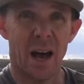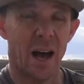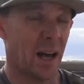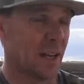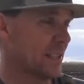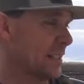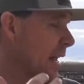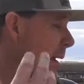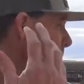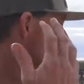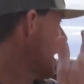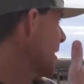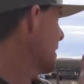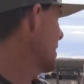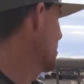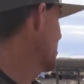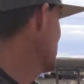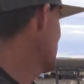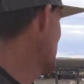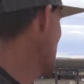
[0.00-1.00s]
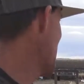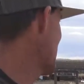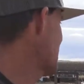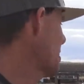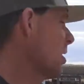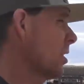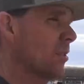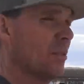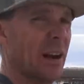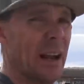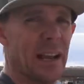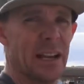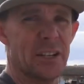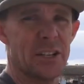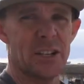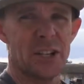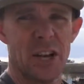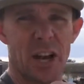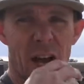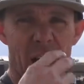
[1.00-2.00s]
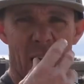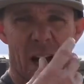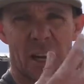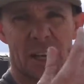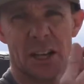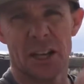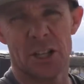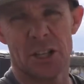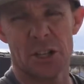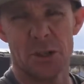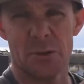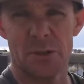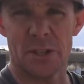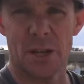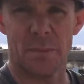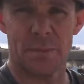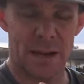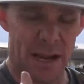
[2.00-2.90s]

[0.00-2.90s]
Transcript: stepped out here to the backyard range, gonna shoot some